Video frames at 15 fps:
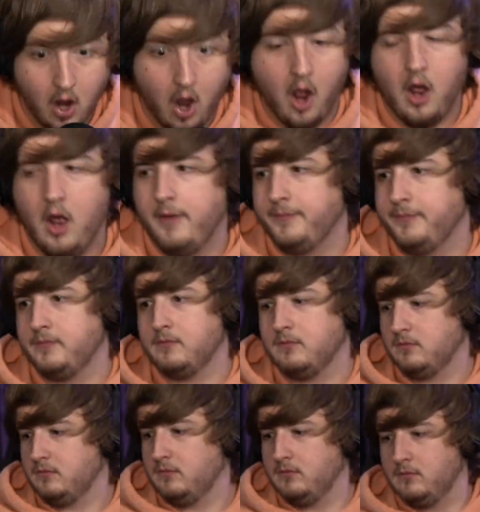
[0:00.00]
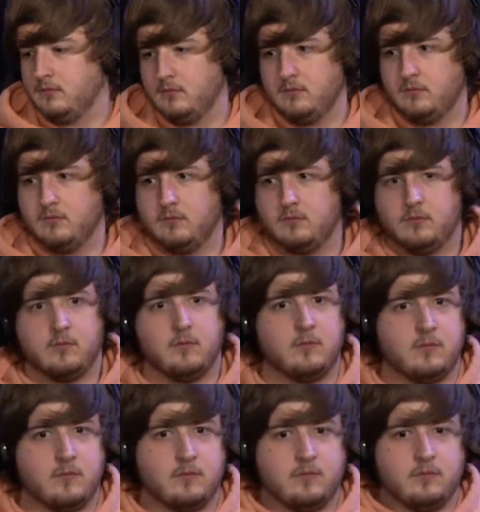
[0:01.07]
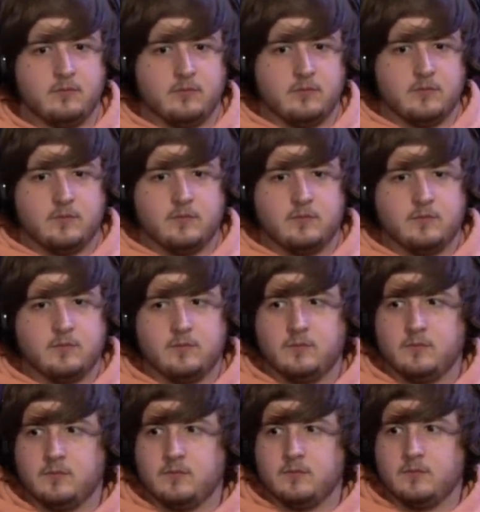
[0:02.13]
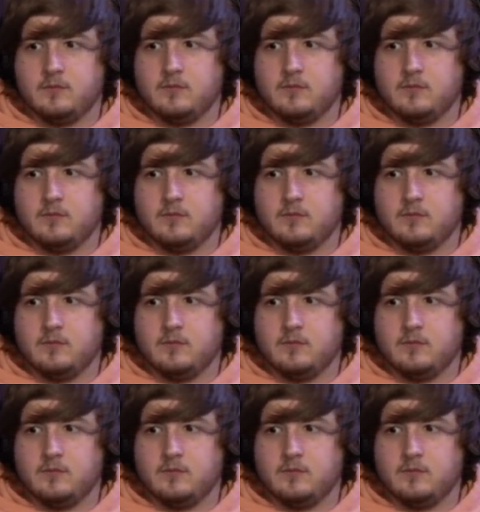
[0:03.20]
Nothing is said.